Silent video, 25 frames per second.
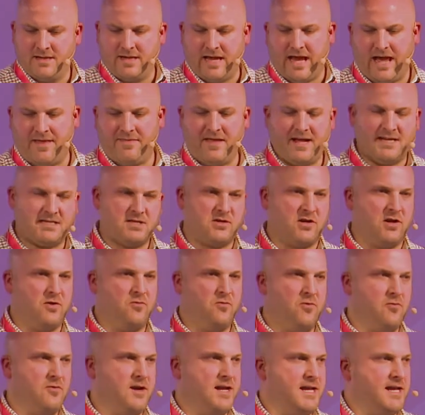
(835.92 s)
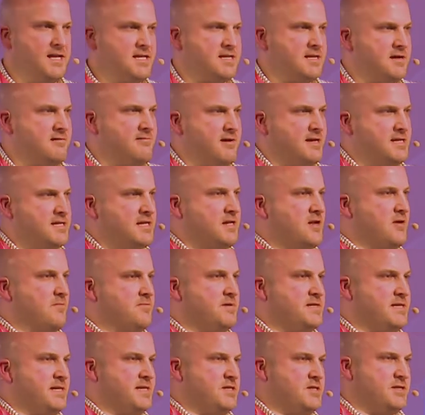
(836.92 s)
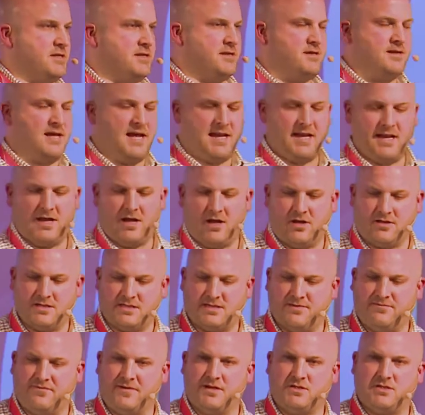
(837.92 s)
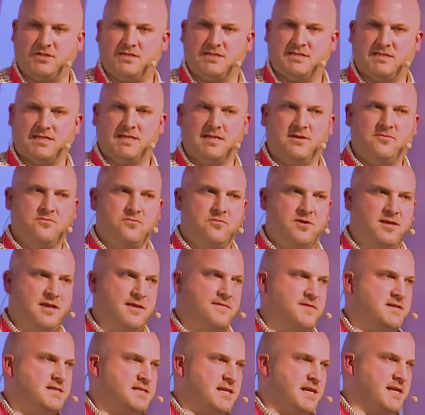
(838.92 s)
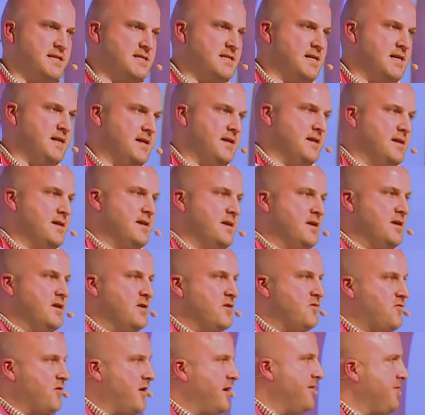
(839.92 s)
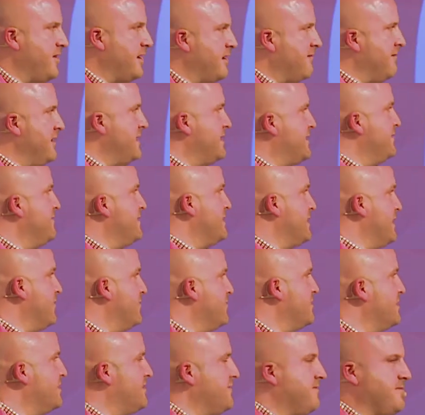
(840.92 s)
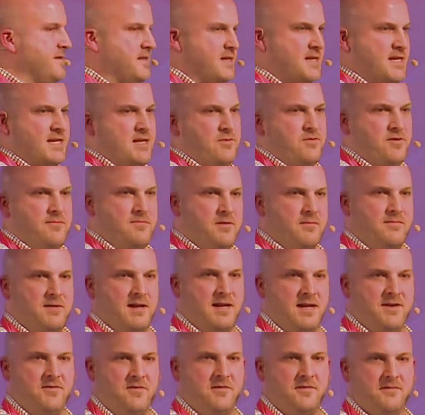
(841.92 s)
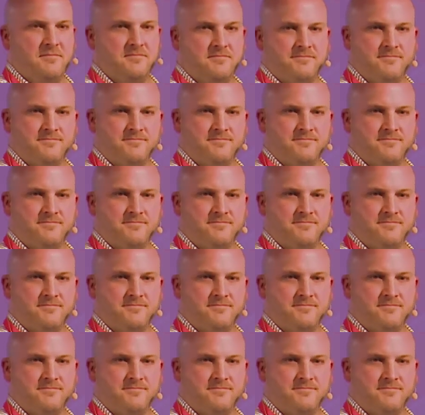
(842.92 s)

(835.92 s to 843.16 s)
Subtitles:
And that's going to all lead to greater competition and enhanced efficiency within the sector, driving greater results for the Kiwi population.